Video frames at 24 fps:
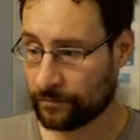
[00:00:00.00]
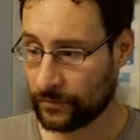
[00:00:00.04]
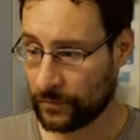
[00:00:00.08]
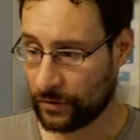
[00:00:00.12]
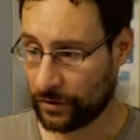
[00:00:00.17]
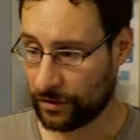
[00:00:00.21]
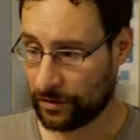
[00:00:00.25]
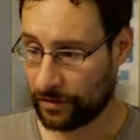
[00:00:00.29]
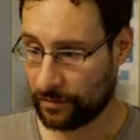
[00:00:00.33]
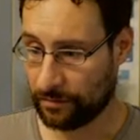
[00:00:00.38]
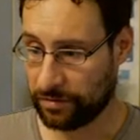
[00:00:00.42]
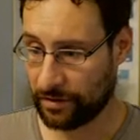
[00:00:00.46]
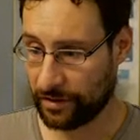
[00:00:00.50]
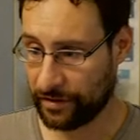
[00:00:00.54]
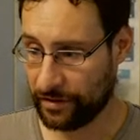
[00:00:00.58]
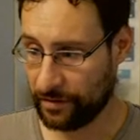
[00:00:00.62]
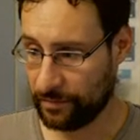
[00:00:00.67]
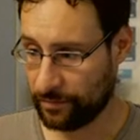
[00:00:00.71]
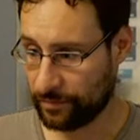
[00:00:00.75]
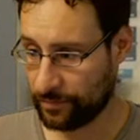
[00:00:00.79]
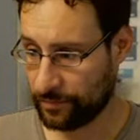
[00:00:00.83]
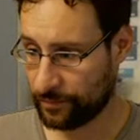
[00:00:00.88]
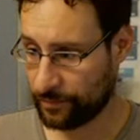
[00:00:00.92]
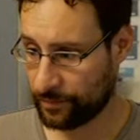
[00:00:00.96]
Oh bloody
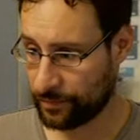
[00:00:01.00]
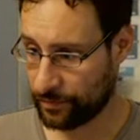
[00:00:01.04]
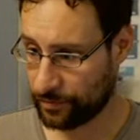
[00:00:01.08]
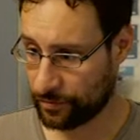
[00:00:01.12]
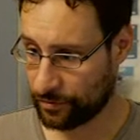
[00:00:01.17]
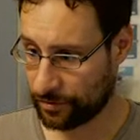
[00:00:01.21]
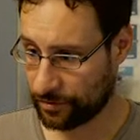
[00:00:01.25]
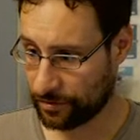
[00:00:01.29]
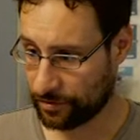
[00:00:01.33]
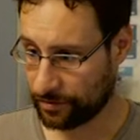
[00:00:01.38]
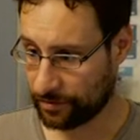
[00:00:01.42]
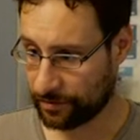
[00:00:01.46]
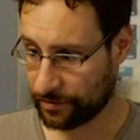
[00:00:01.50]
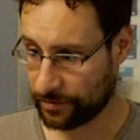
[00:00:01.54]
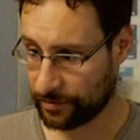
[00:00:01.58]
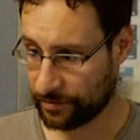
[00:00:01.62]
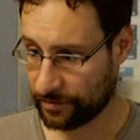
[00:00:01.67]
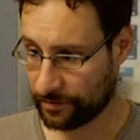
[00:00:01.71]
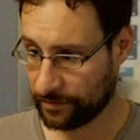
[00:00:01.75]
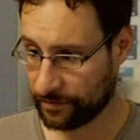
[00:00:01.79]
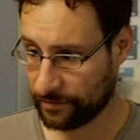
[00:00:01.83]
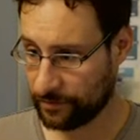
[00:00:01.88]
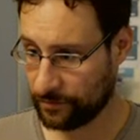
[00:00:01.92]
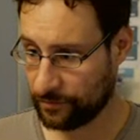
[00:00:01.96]
Perl!
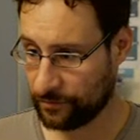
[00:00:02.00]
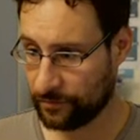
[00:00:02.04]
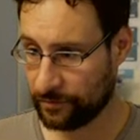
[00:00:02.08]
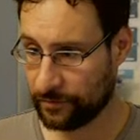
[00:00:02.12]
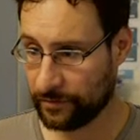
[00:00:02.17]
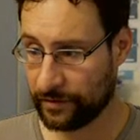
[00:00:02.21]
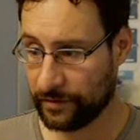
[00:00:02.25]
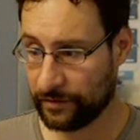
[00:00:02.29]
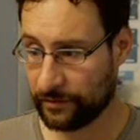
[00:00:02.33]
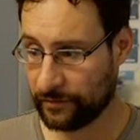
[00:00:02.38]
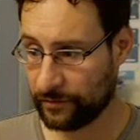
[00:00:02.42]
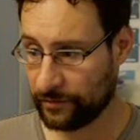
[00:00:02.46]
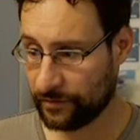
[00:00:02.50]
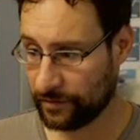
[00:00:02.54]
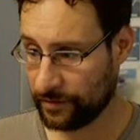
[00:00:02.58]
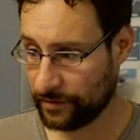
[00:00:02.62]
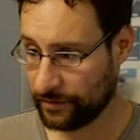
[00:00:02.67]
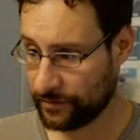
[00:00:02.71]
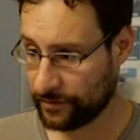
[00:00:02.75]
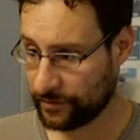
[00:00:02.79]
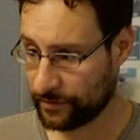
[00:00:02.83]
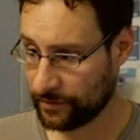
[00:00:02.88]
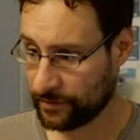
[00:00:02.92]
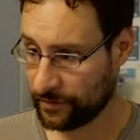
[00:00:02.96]
Who even
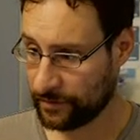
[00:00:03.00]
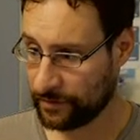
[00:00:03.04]
needs